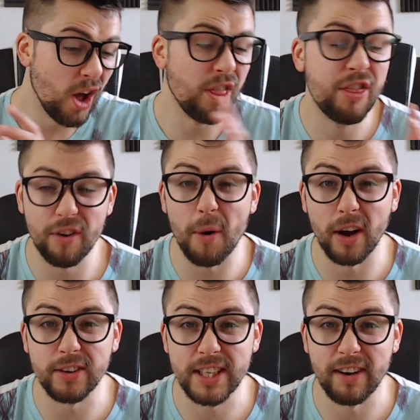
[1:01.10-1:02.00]
and throw it
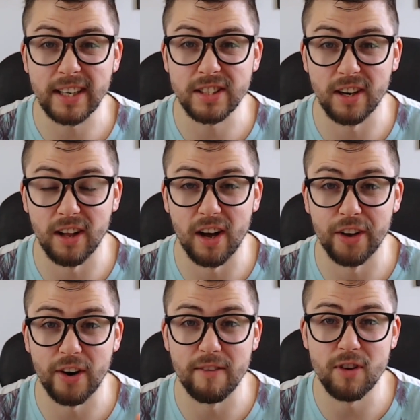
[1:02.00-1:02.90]
onto your external
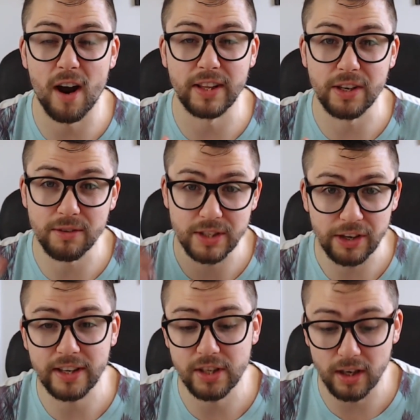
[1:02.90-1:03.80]
hard drive rather than using
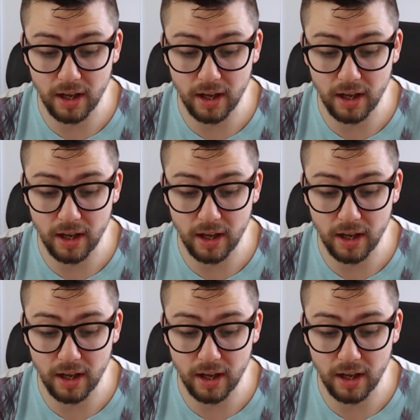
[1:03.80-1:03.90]
your internal